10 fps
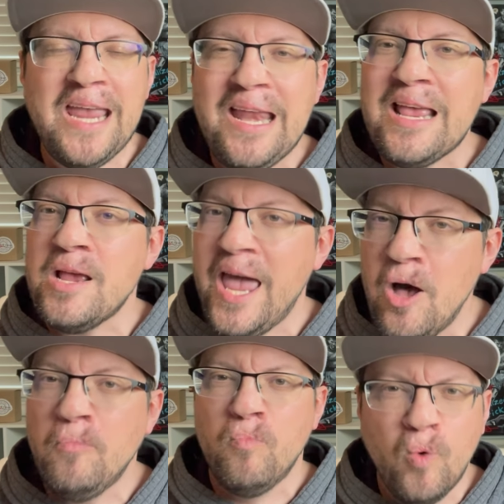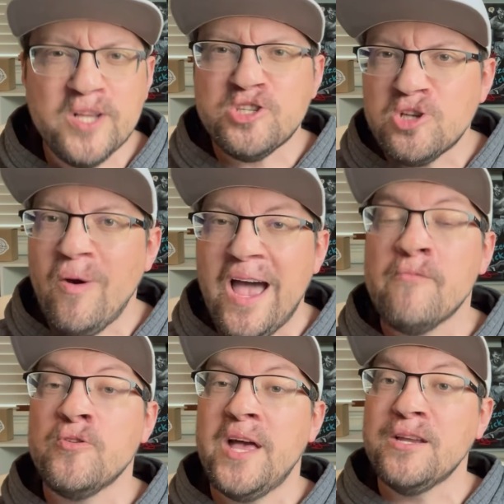any help
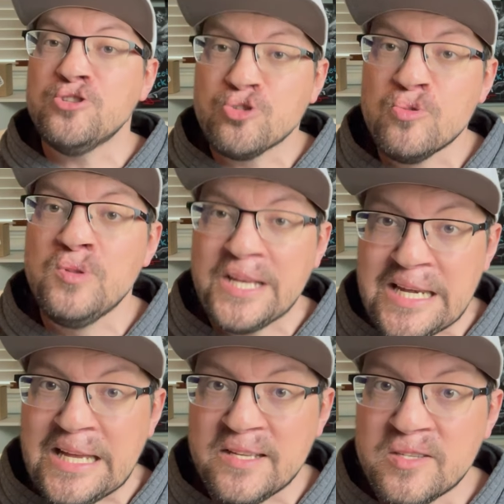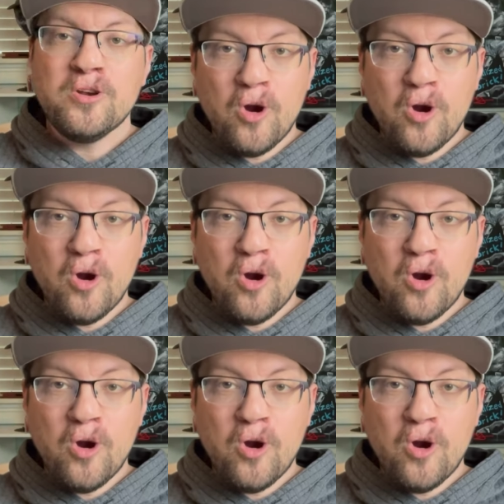whatsoever that he truly needs.